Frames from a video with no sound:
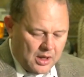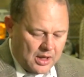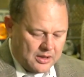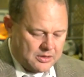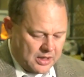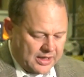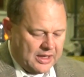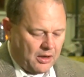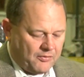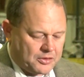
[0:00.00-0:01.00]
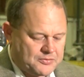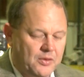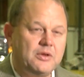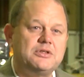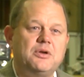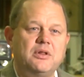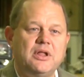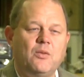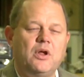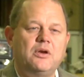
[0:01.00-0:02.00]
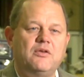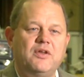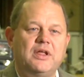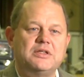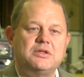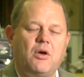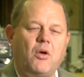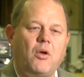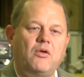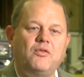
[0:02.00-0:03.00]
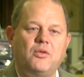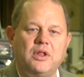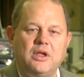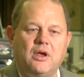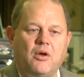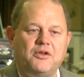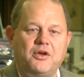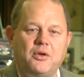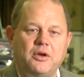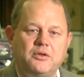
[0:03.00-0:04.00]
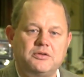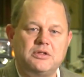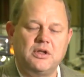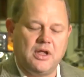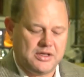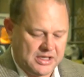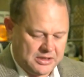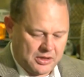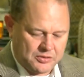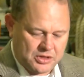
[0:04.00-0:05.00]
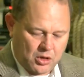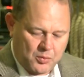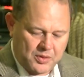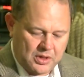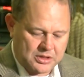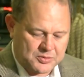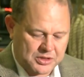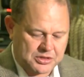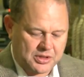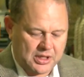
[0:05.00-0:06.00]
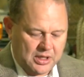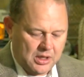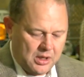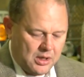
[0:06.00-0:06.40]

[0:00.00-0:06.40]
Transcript: Uh, again, our first focus during the winter events are for the uh, arterials, uh, to get those open, especially.